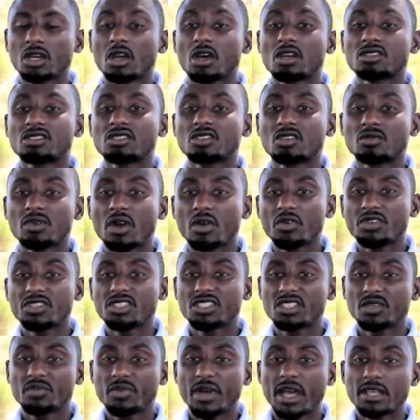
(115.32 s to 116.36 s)
customer, which
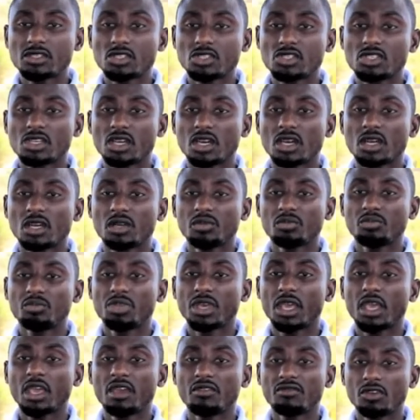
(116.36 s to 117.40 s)
is the passenger,
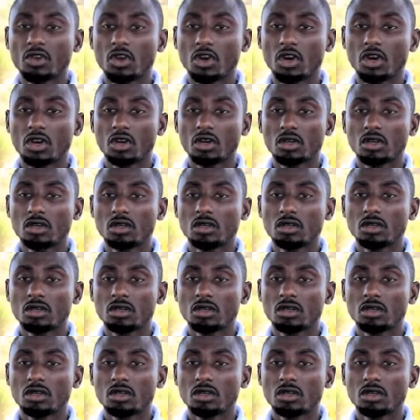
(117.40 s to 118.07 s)
behavior